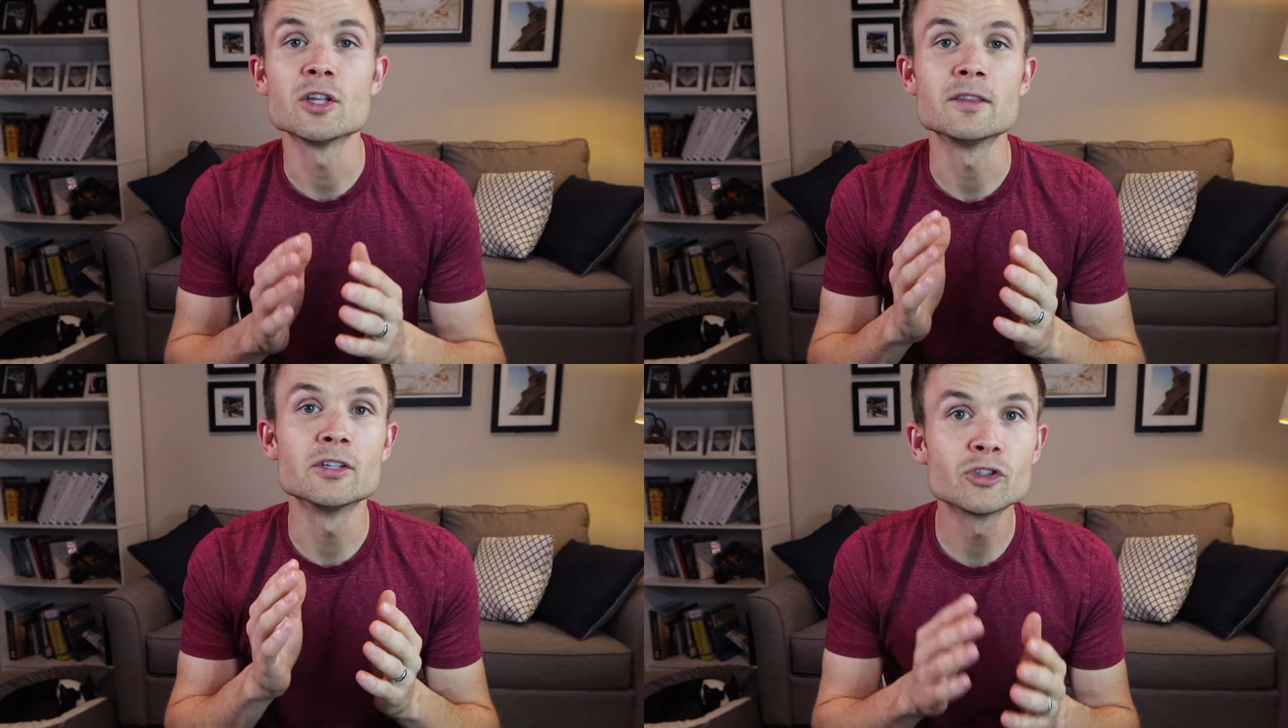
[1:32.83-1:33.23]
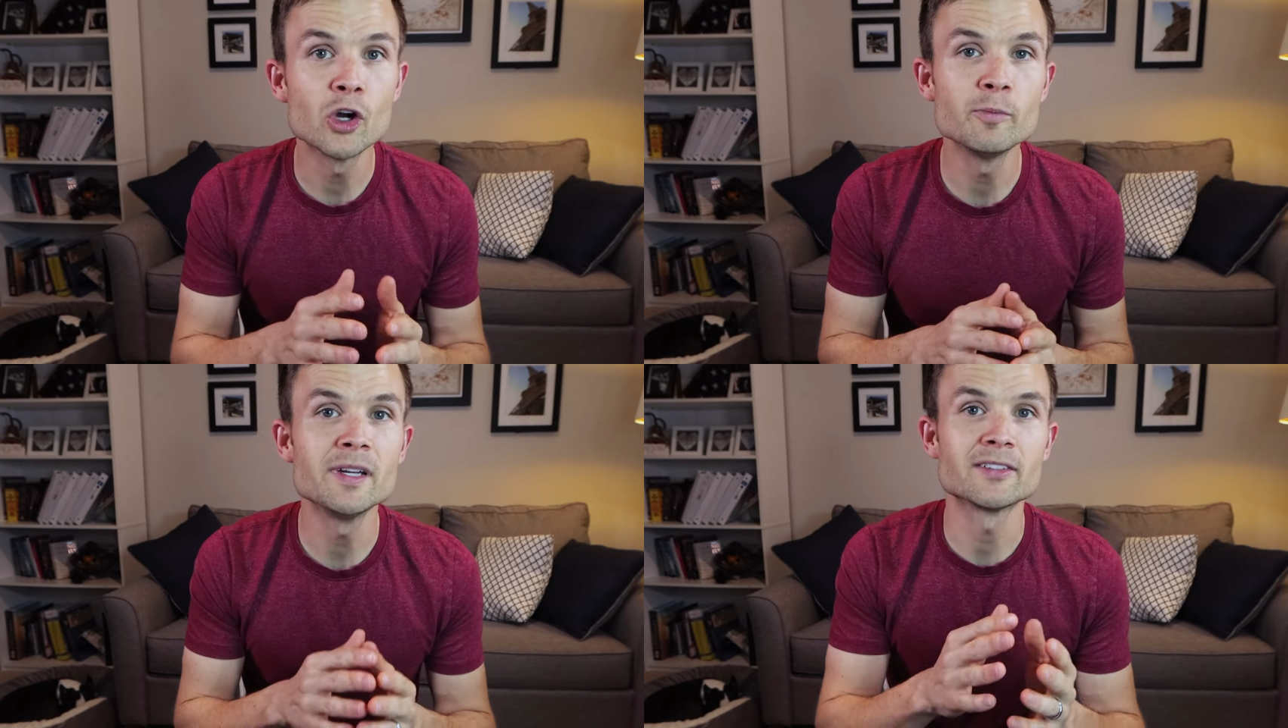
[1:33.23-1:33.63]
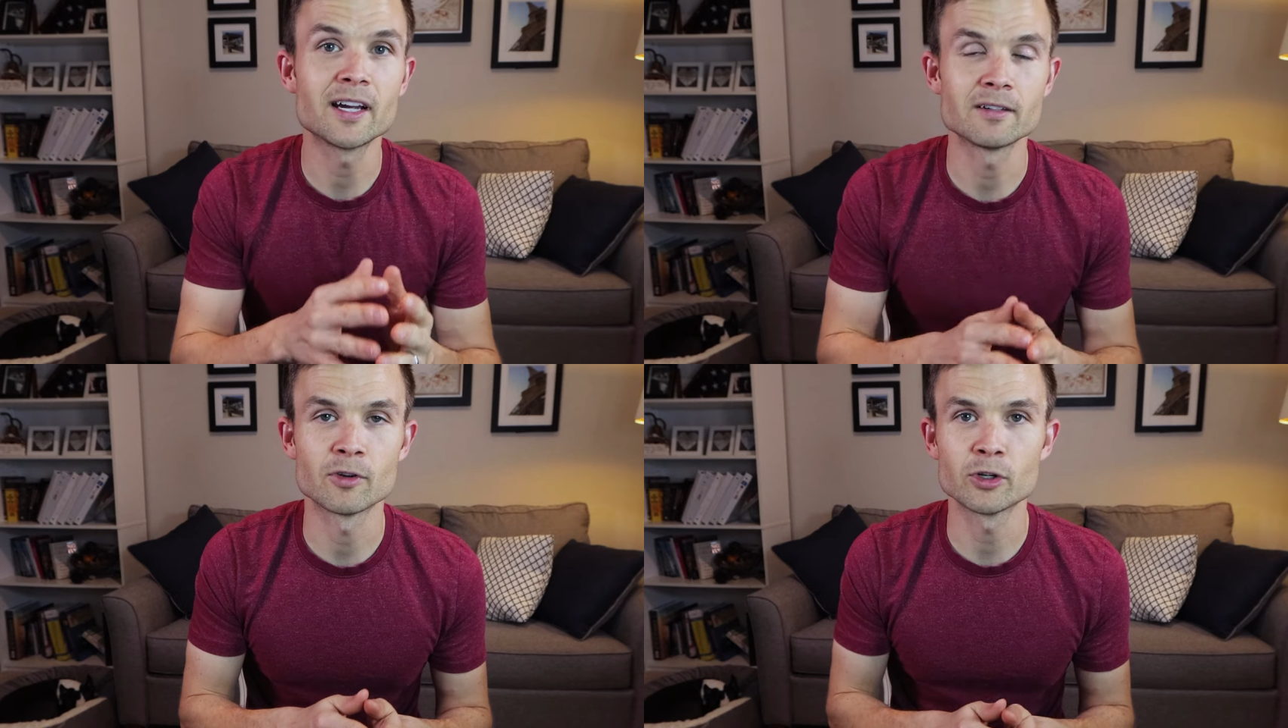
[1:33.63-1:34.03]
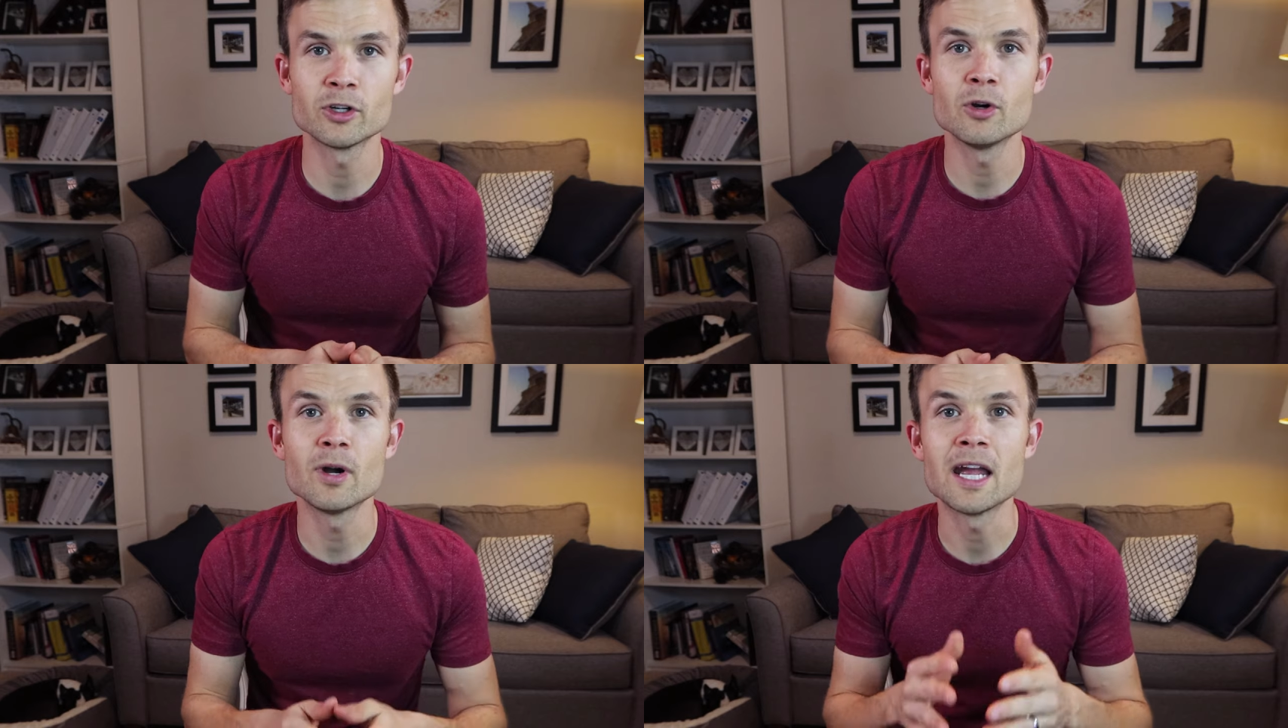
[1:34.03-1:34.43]
this could be a sign of
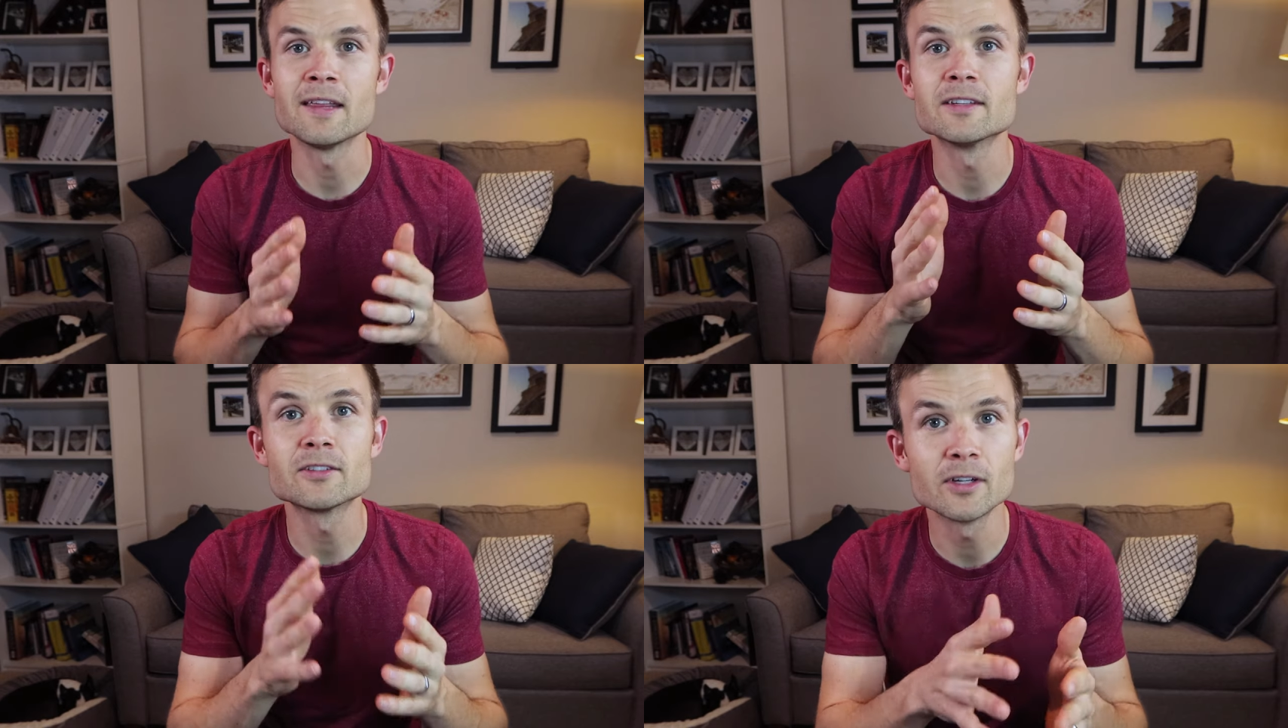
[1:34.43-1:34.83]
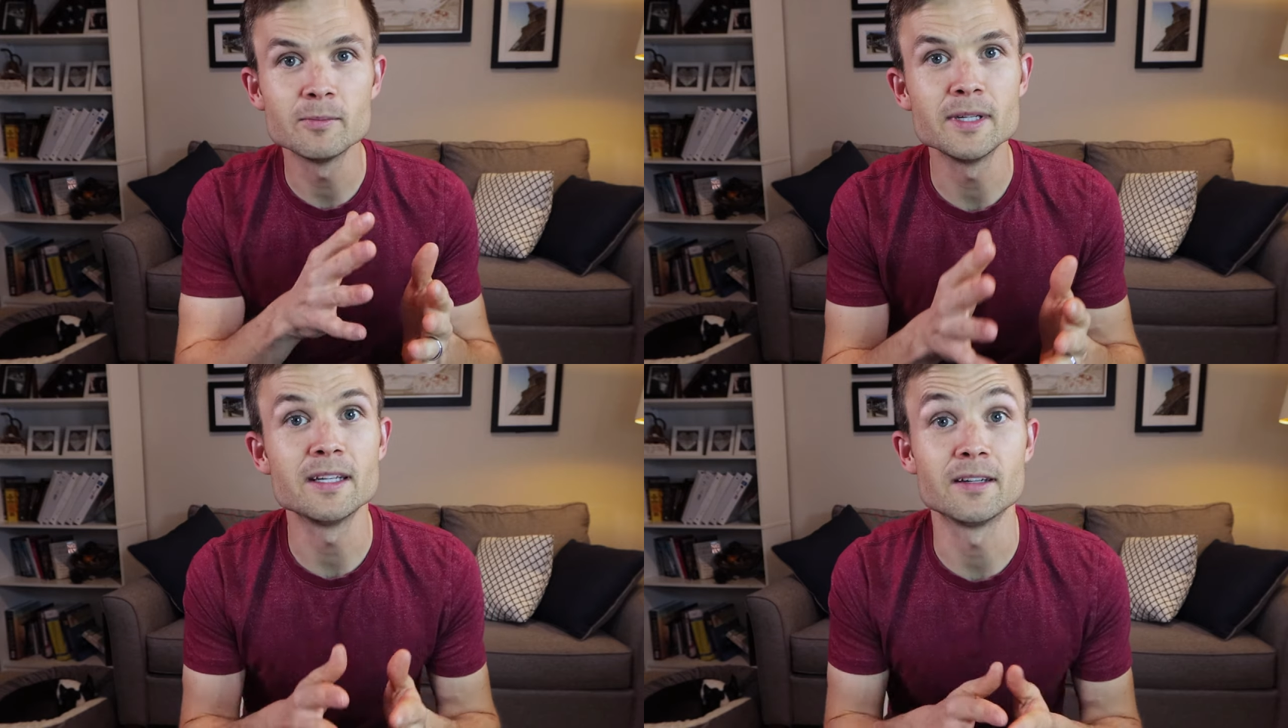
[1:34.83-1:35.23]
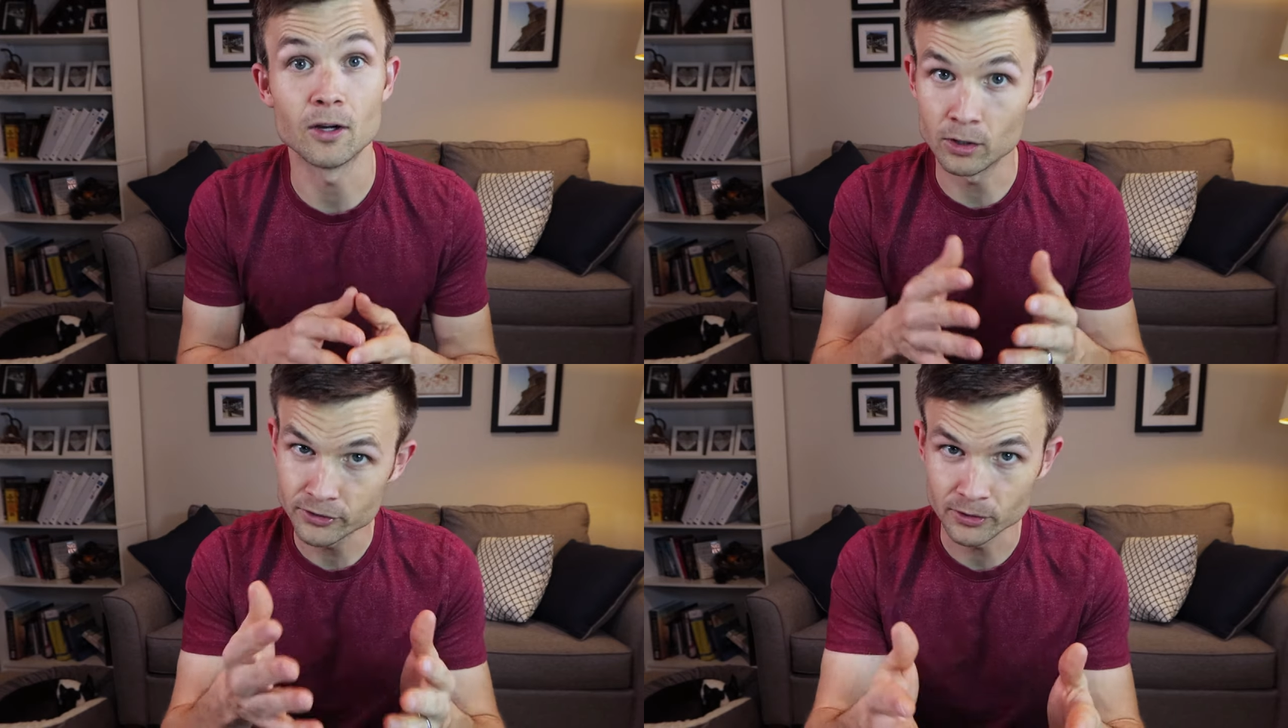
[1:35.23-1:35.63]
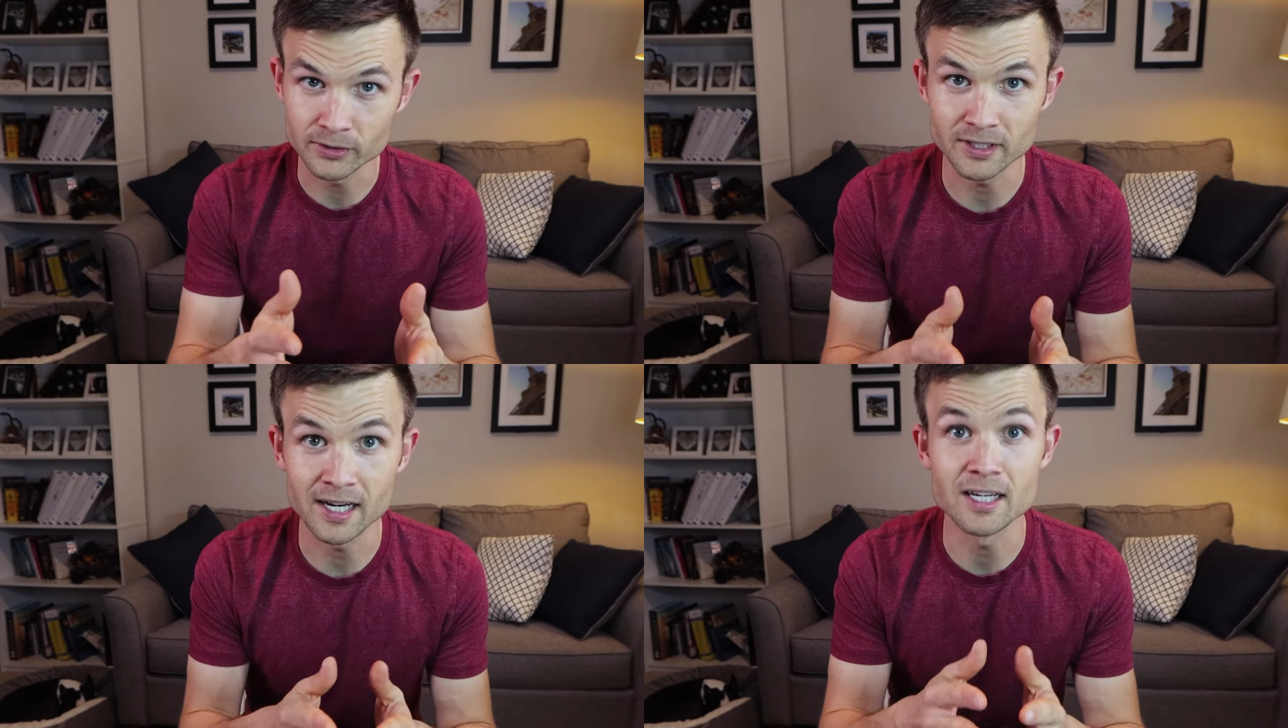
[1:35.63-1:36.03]
vertigo, and this could be also
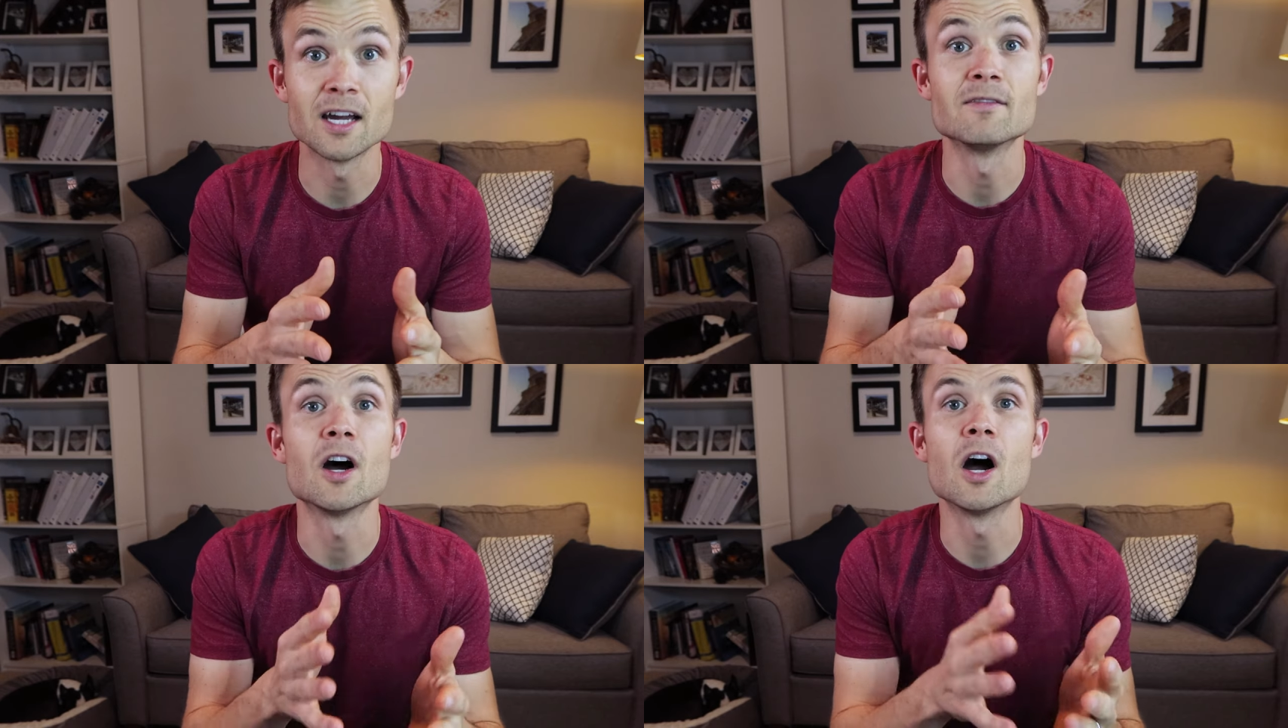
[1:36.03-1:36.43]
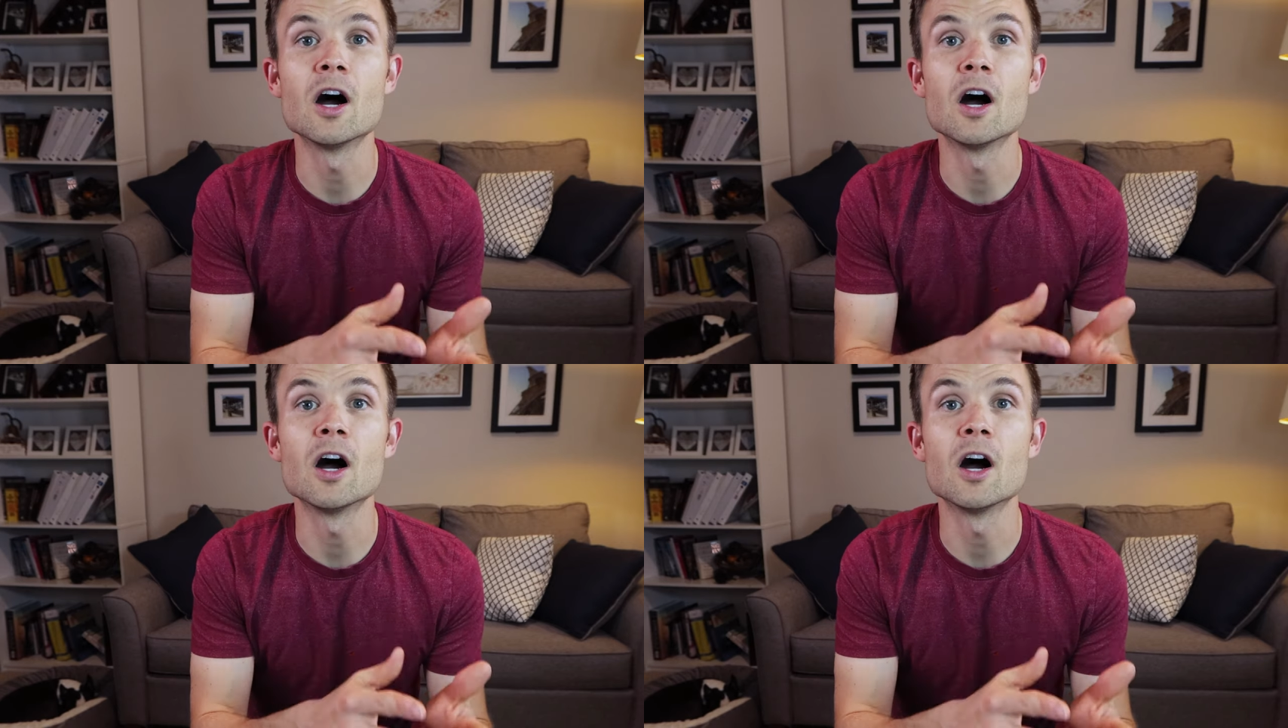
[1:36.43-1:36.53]
a sign of